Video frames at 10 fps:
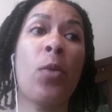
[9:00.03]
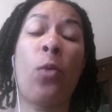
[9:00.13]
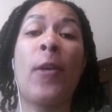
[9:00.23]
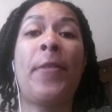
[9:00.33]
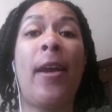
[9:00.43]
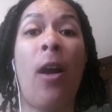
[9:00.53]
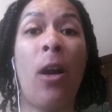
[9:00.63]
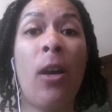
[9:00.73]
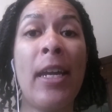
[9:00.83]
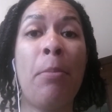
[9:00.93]
or if they
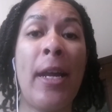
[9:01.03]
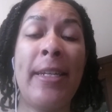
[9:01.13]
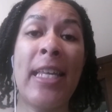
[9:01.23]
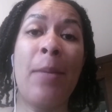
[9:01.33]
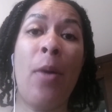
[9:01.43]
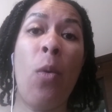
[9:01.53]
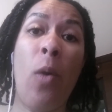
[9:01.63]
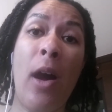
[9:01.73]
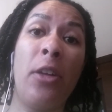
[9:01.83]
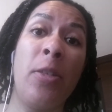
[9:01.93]
are, it might take them a
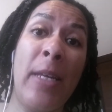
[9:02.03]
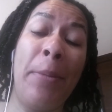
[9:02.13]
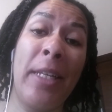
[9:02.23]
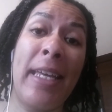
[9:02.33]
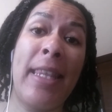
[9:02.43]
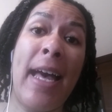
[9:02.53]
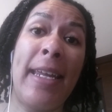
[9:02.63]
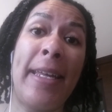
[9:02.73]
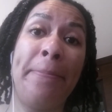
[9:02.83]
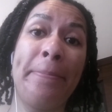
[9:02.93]
while to be able to get
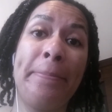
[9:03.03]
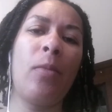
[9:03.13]
that in.